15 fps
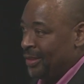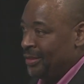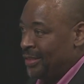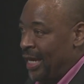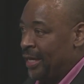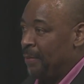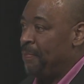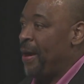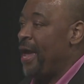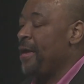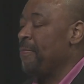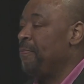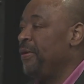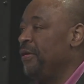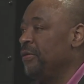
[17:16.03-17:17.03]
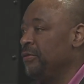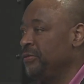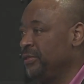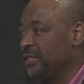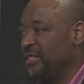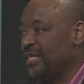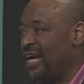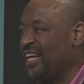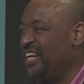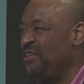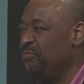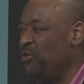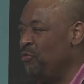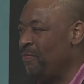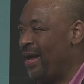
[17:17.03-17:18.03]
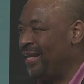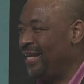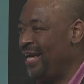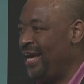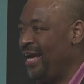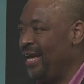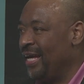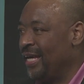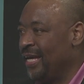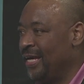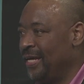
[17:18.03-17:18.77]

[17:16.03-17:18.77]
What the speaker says: Taking pain pills because I couldn't move my leg.